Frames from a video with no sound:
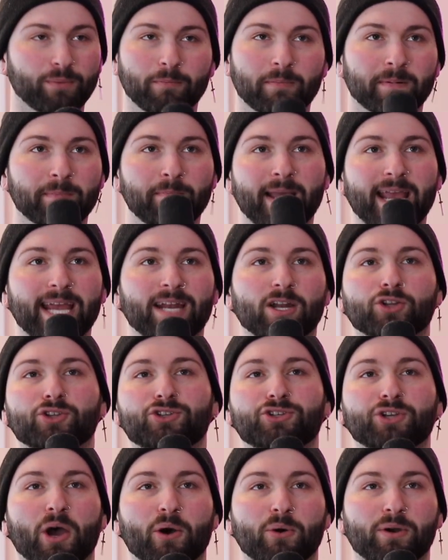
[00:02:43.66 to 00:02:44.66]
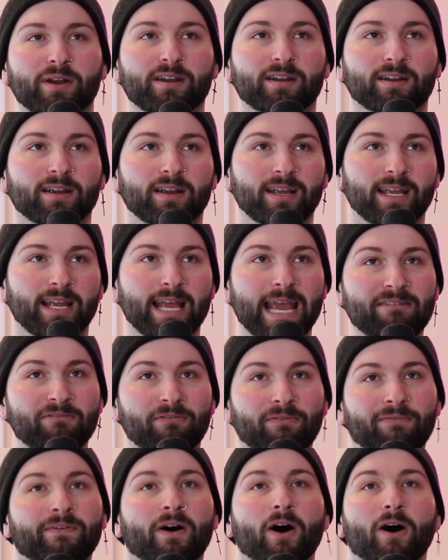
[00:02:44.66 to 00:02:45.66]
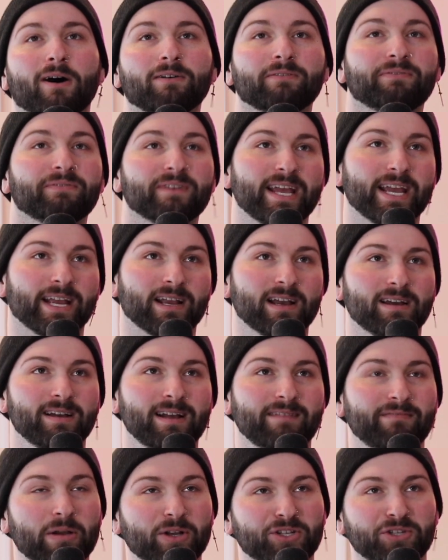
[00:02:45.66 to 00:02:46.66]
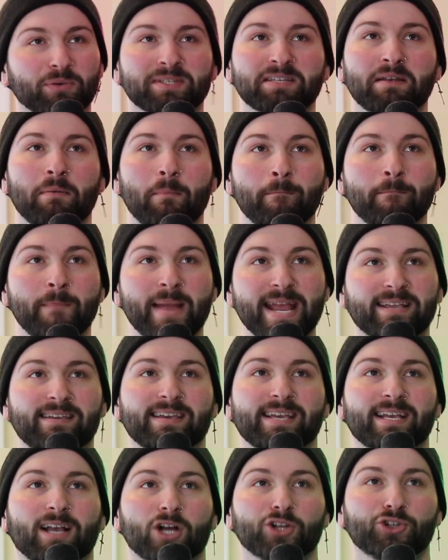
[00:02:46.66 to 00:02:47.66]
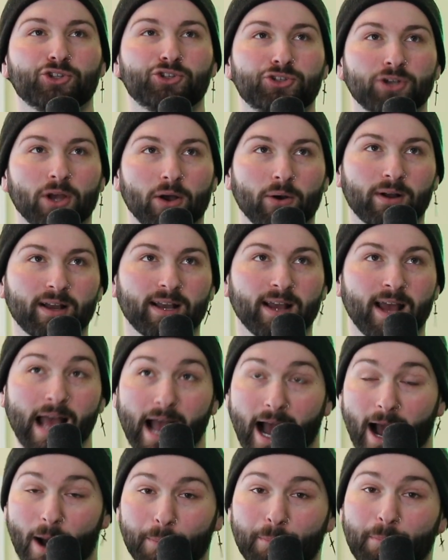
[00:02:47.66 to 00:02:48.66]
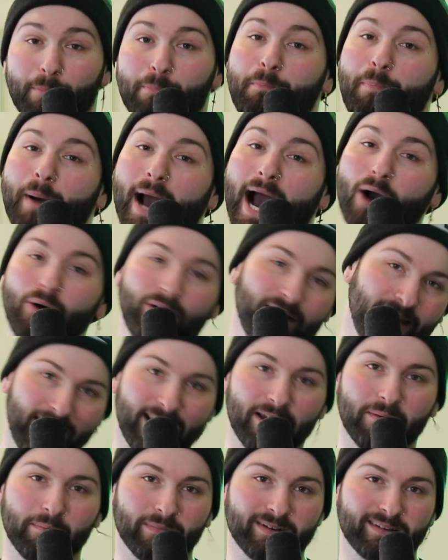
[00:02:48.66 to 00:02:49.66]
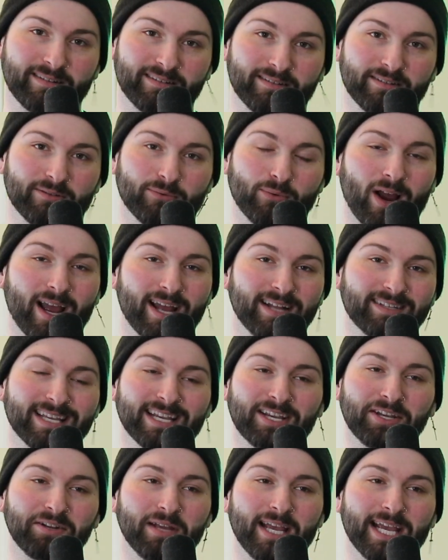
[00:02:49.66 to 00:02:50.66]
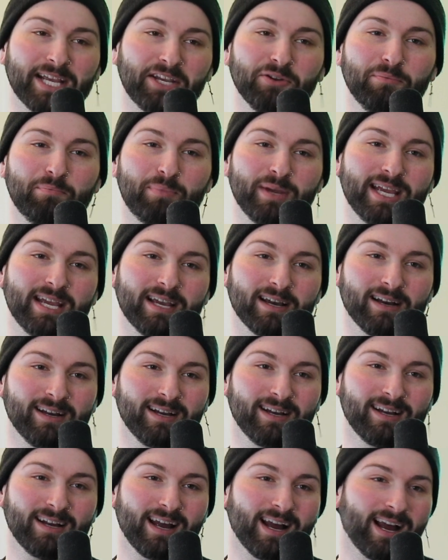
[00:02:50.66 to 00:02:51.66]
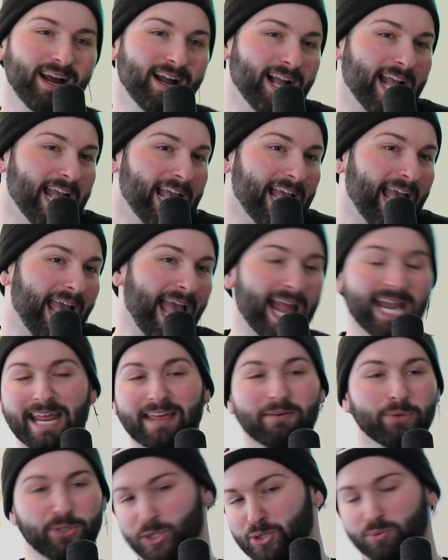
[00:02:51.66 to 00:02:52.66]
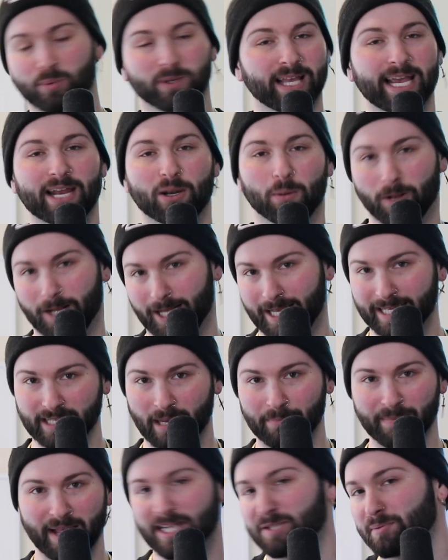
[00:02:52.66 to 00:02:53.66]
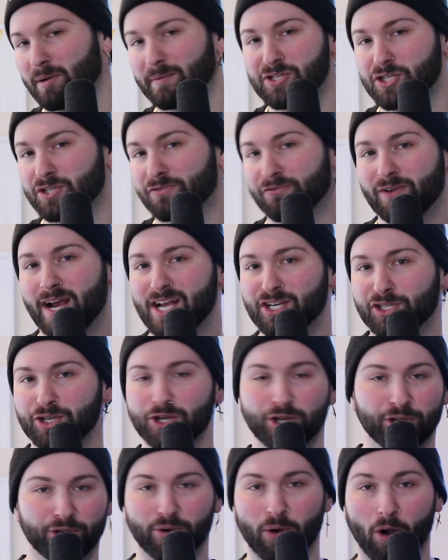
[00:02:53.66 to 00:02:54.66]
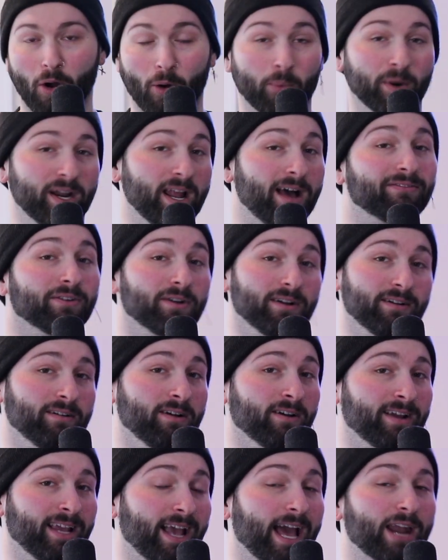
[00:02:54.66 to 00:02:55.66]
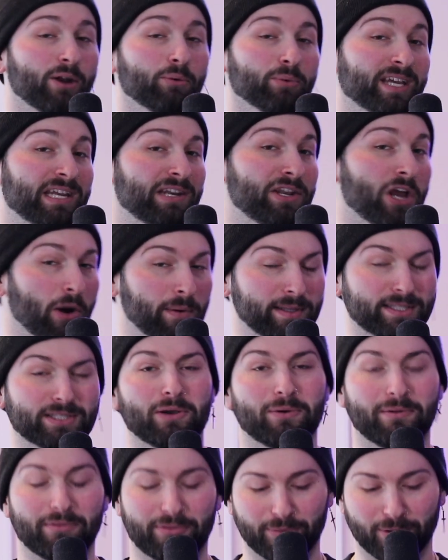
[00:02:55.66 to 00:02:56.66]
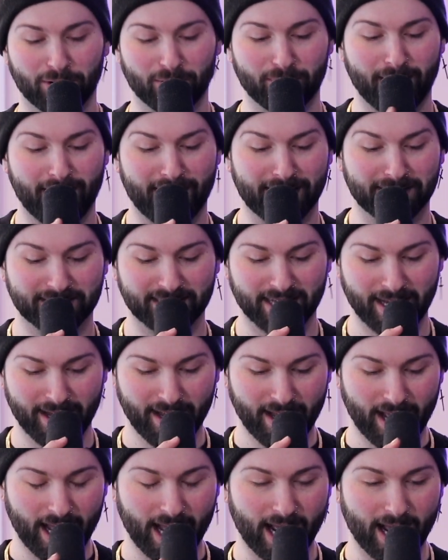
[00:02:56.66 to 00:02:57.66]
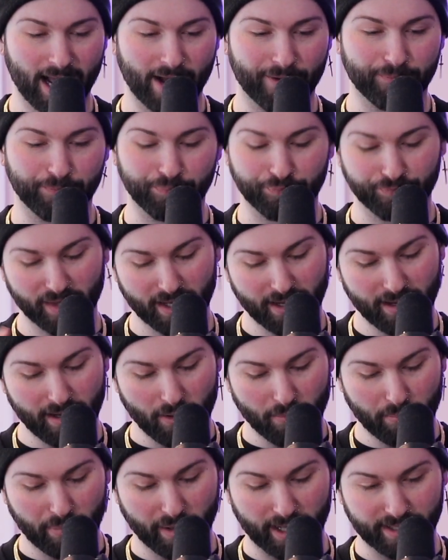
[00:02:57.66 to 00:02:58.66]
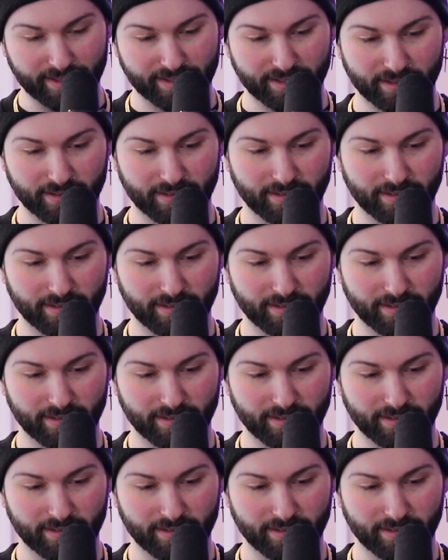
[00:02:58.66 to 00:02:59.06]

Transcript: made a joke involving, she wasn't making a joke about him, right? It could be, and it was just relatable. It's probably just fresh, new, or whatever. Okay, I don't really know what's going through her mind, but